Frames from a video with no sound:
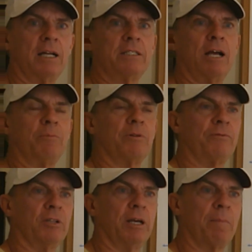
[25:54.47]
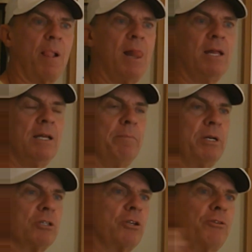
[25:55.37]
I tell them to flip.
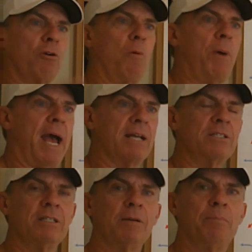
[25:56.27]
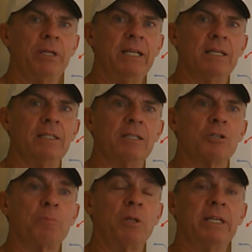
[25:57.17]
Because you throw a pass and complete it, and
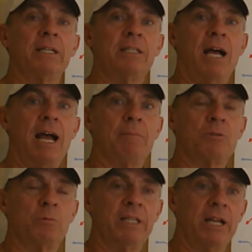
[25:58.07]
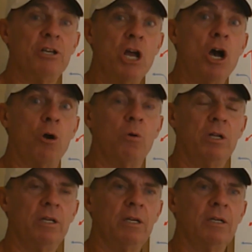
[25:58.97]
there's plenty of times when they
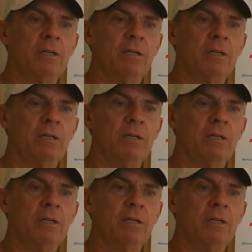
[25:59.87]
know